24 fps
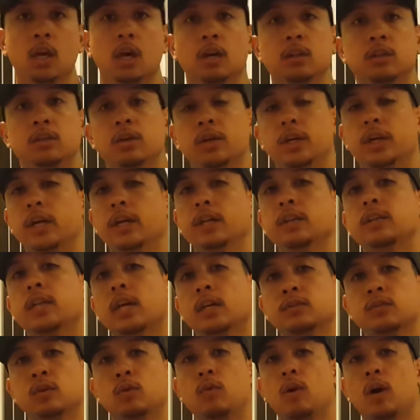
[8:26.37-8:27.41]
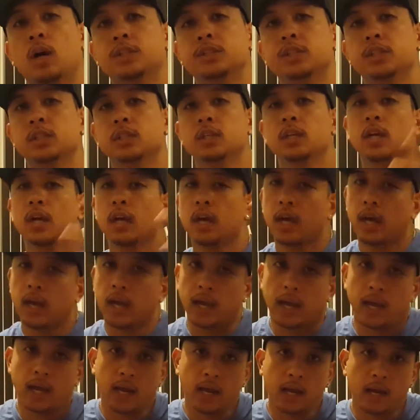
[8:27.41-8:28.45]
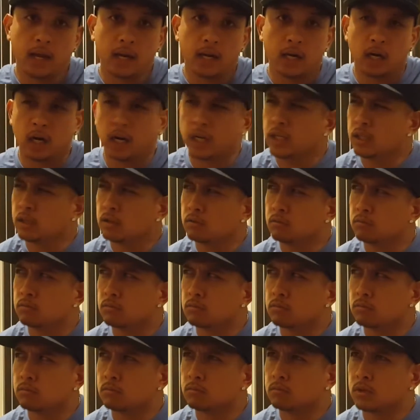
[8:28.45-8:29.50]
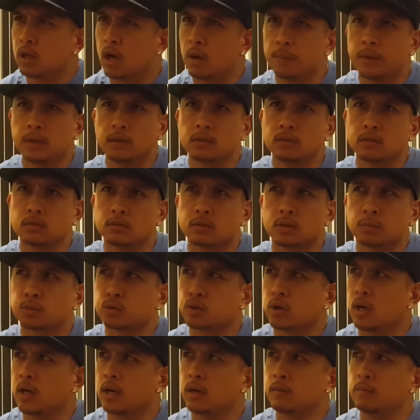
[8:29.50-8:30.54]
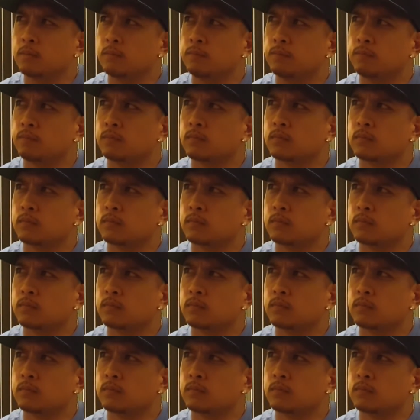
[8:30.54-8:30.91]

Until then, thanks for watching, and like, comment, subscribe,